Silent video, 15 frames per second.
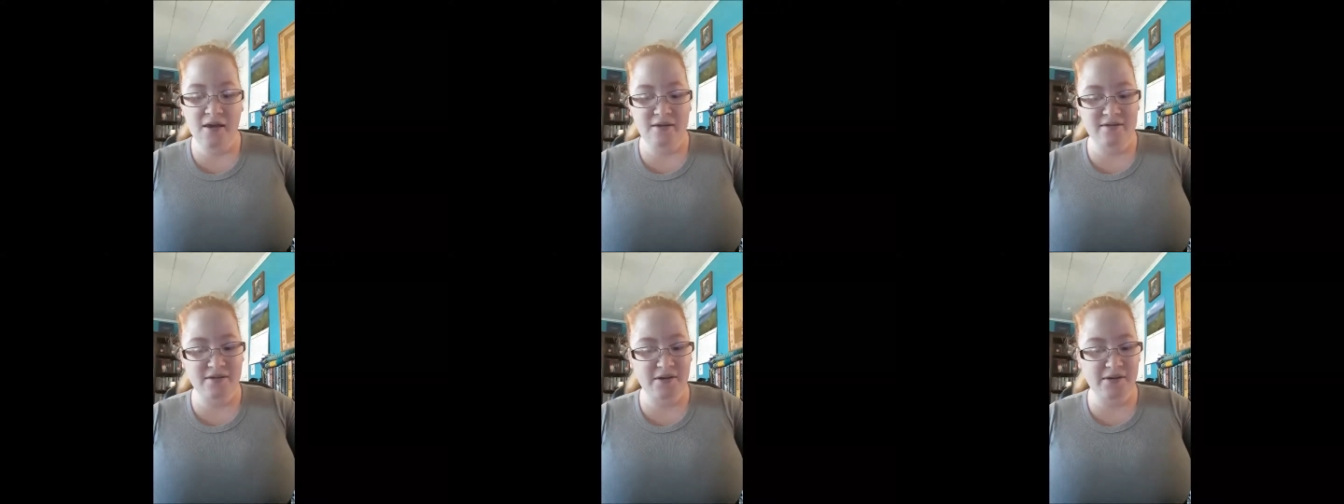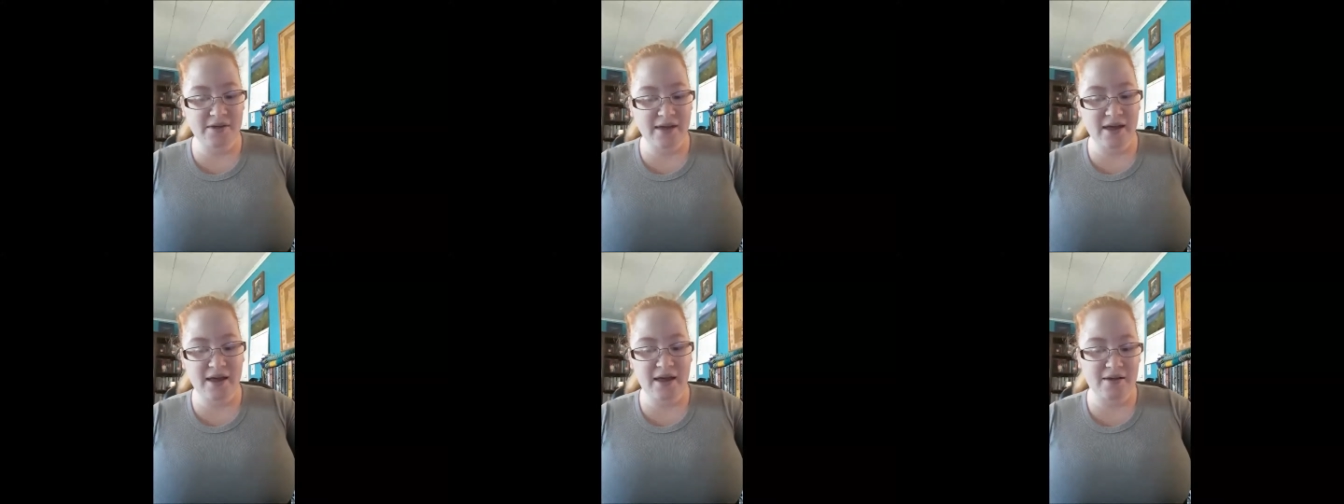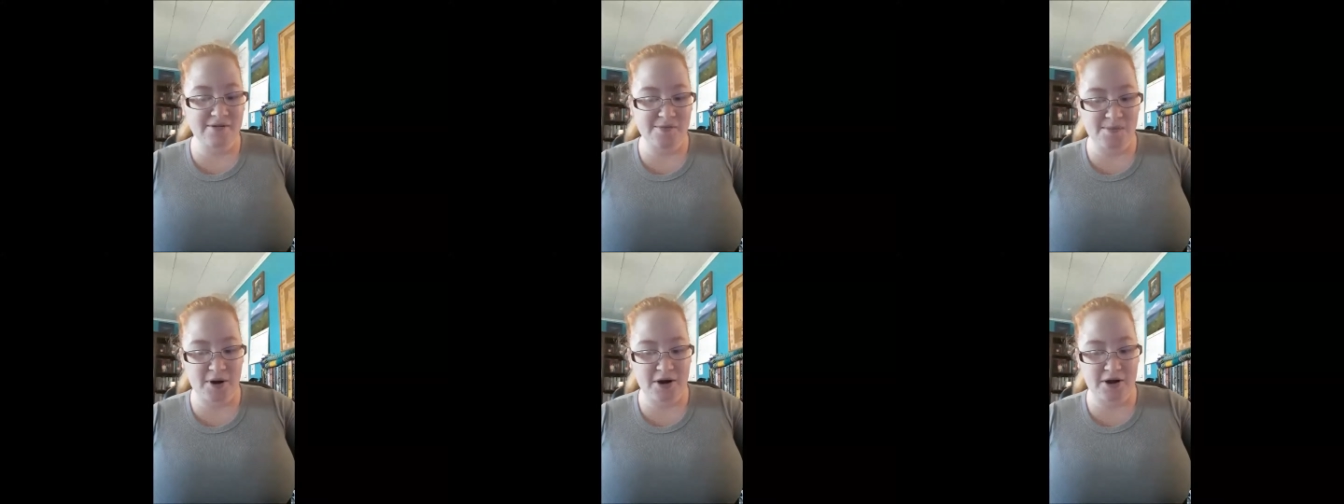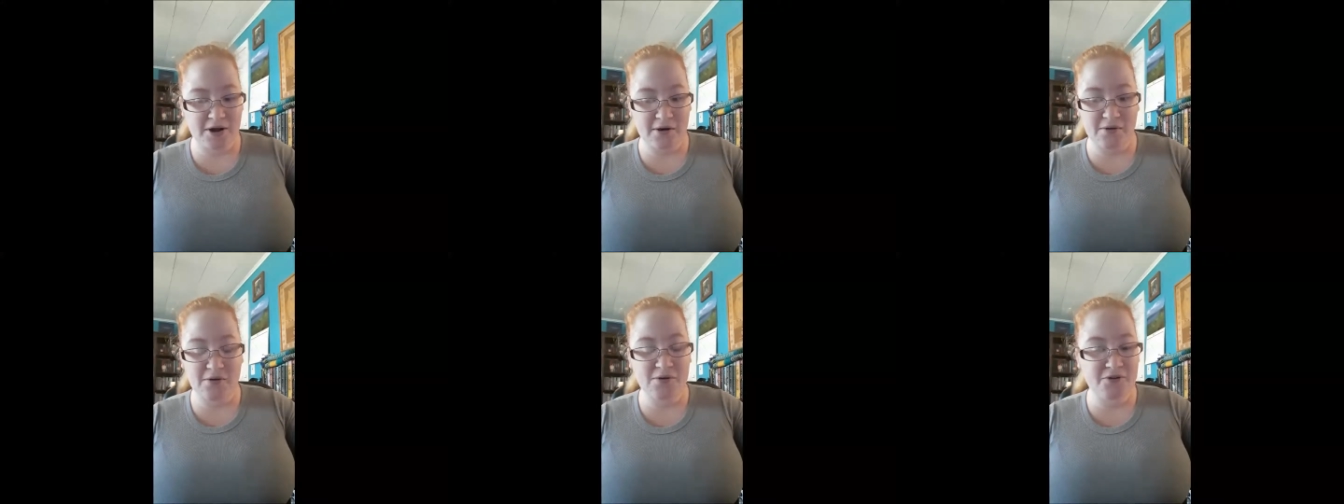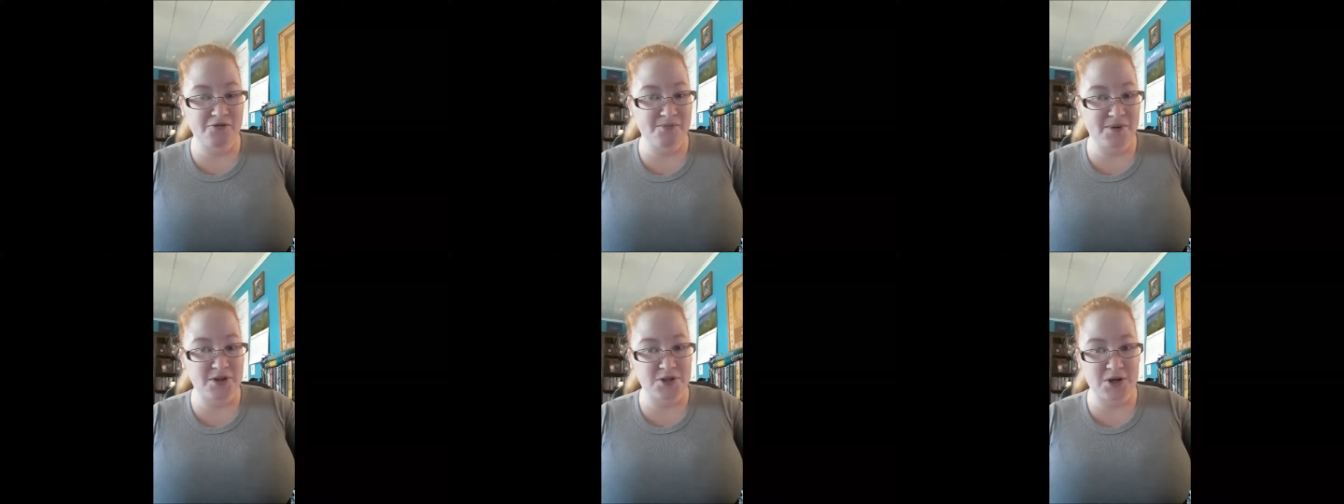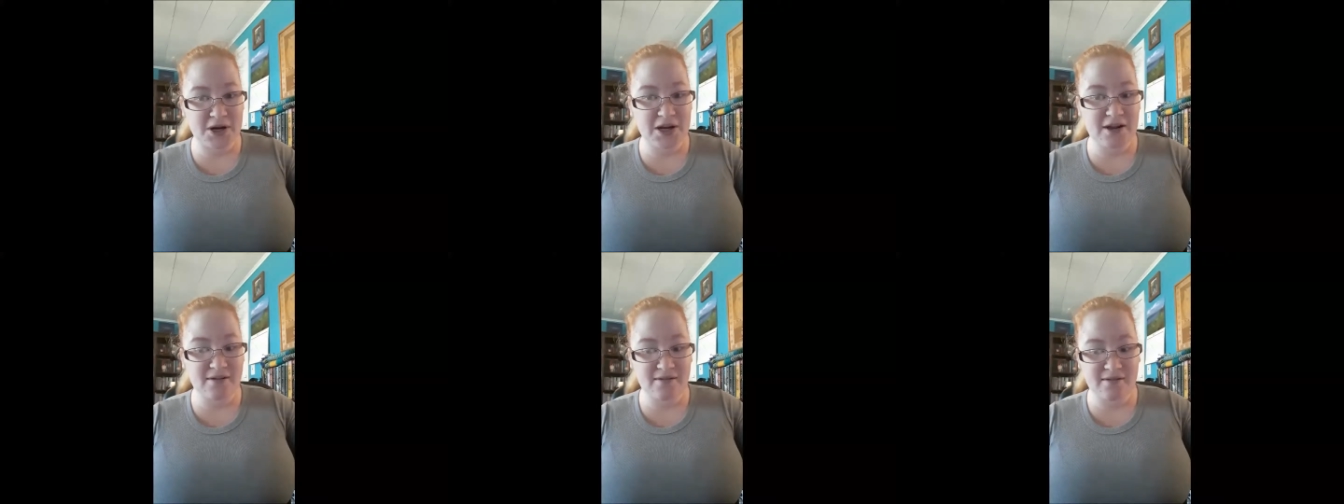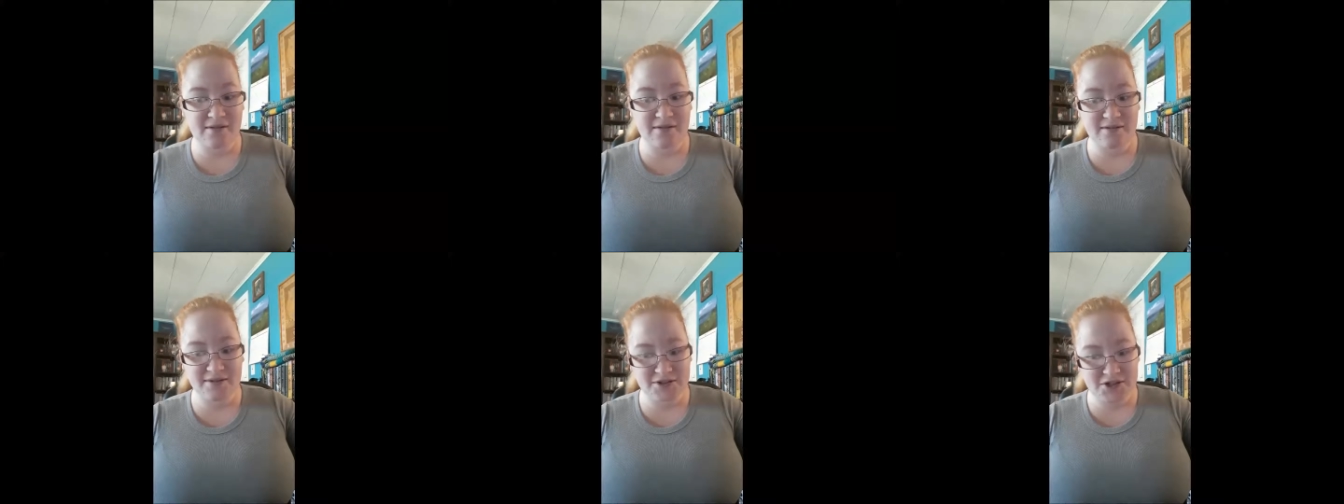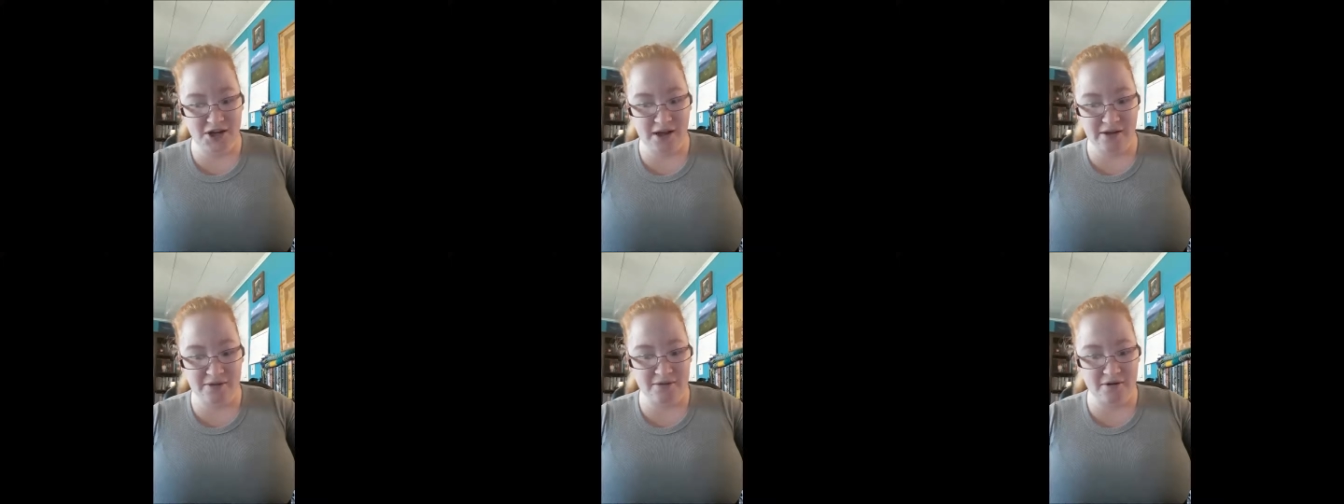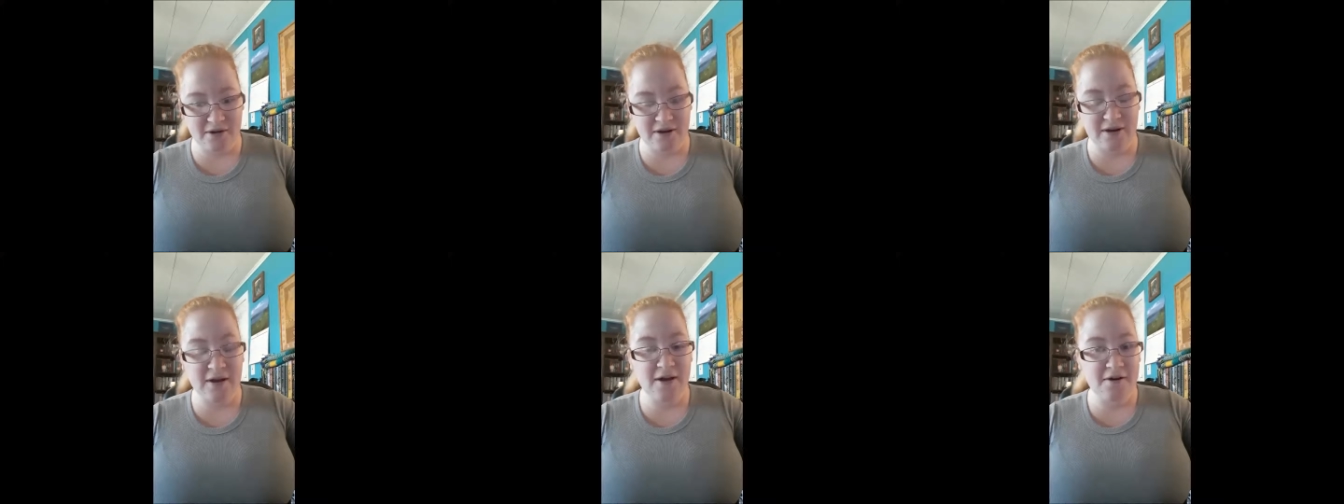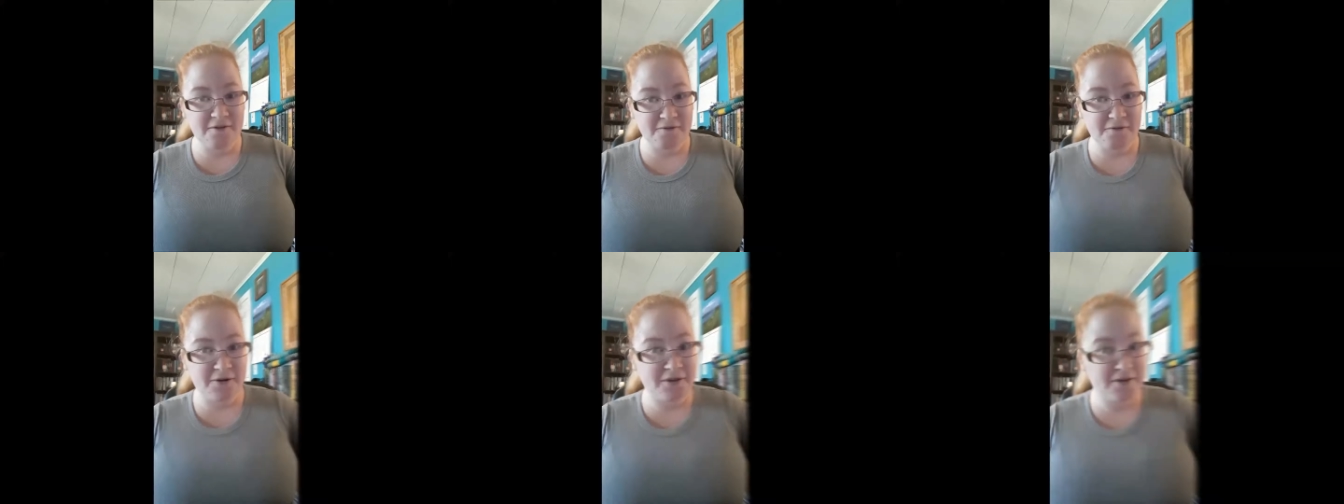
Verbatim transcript: Celia and Marco, who have been training since childhood for